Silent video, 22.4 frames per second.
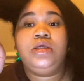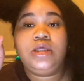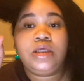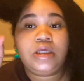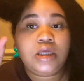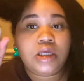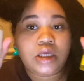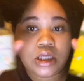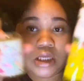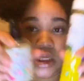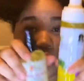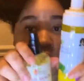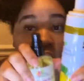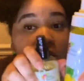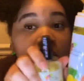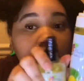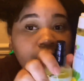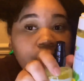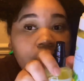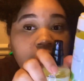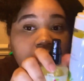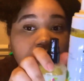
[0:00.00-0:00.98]
it is the
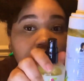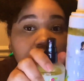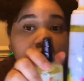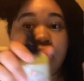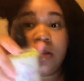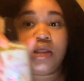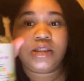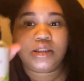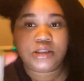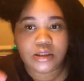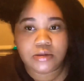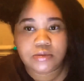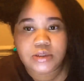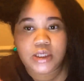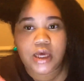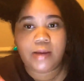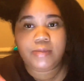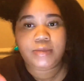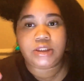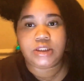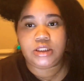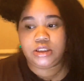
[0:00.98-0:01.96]
product, and
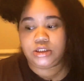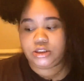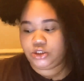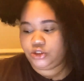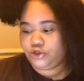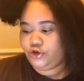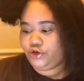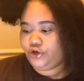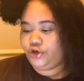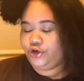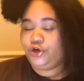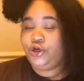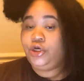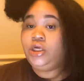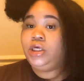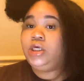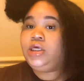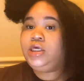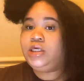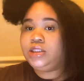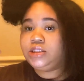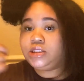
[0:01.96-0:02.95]
sometimes it's your
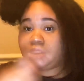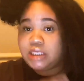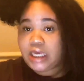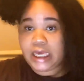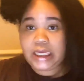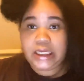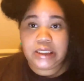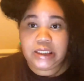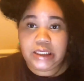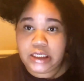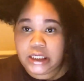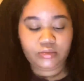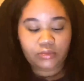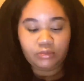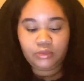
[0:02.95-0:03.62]
technique.